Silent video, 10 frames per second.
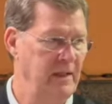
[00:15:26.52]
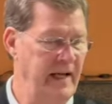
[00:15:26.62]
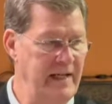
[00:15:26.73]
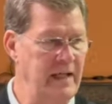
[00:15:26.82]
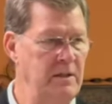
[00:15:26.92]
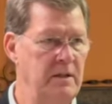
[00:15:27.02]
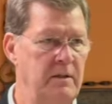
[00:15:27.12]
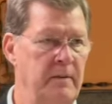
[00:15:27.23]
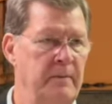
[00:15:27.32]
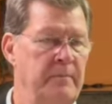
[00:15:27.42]
They didn't
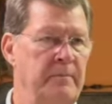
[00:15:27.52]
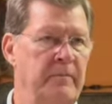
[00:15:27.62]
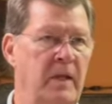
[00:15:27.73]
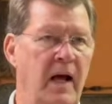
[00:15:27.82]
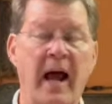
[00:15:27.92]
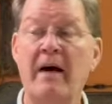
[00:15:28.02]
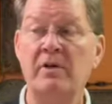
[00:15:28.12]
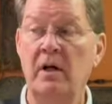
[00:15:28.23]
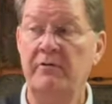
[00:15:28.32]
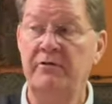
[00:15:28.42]
have
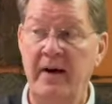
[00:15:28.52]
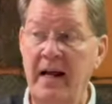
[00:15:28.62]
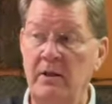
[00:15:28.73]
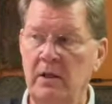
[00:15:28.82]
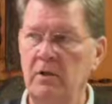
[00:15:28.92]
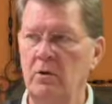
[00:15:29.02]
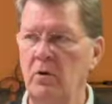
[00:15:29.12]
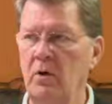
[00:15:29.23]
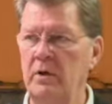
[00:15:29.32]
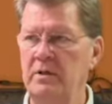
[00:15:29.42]
enough faith in the
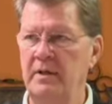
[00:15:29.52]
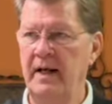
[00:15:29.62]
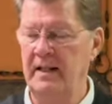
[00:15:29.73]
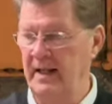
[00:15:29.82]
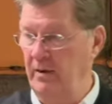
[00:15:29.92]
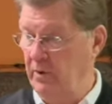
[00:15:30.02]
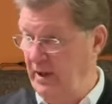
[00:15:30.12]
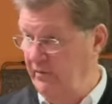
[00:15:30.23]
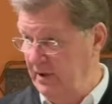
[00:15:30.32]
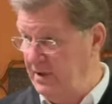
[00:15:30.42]
Lord that they would
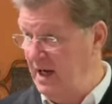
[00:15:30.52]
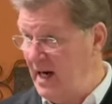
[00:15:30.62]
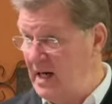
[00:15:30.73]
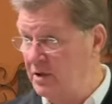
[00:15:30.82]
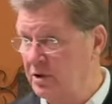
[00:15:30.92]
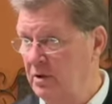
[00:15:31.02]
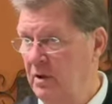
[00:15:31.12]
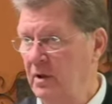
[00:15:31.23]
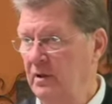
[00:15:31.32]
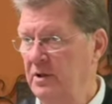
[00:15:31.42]
even teach
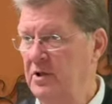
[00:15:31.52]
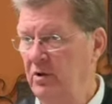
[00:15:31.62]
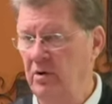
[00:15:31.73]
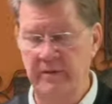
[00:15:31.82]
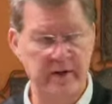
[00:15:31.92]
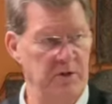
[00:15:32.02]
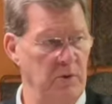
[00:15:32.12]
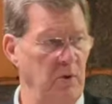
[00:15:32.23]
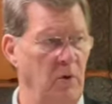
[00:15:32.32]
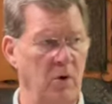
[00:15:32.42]
the children of
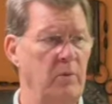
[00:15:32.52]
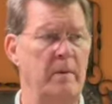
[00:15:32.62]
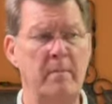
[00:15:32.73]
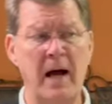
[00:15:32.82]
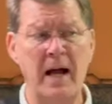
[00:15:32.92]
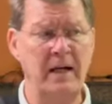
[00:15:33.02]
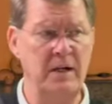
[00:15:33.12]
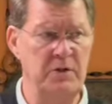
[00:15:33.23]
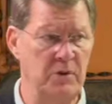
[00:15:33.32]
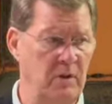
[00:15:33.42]
Israel or remind
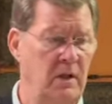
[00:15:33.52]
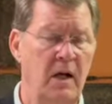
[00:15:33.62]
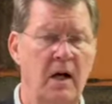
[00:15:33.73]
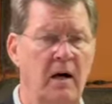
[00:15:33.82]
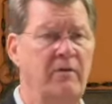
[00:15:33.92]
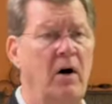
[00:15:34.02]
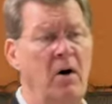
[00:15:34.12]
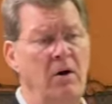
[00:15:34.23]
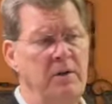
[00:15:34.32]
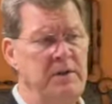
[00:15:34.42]
Israel of
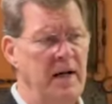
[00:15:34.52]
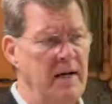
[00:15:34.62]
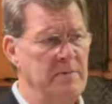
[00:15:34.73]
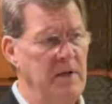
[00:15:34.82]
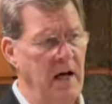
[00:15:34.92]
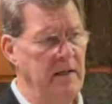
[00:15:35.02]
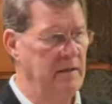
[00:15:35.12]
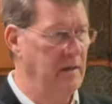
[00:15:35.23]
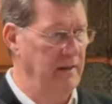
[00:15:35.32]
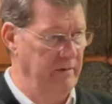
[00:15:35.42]
all the times God
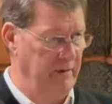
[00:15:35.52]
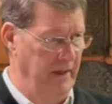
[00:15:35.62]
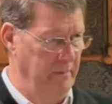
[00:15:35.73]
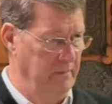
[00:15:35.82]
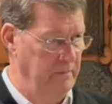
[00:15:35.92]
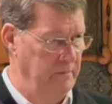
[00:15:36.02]
had delivered them.